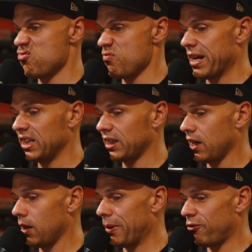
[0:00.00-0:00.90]
Making it sound
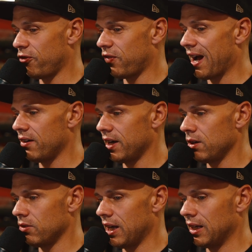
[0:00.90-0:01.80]
a little bit fatter, isn't it,
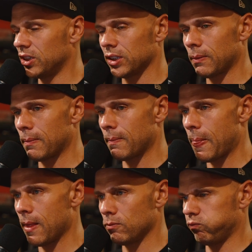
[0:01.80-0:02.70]
really? It's just
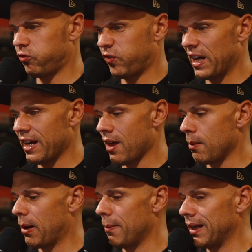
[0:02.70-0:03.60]
filling out the
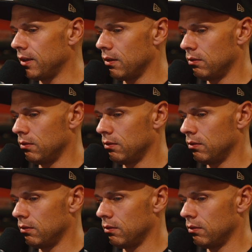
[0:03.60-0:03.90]
bottom end.